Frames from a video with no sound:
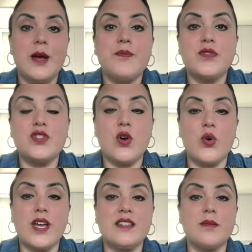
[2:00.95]

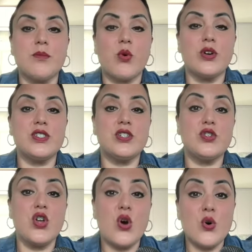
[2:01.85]
So it's important to
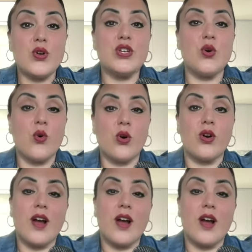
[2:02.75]
know your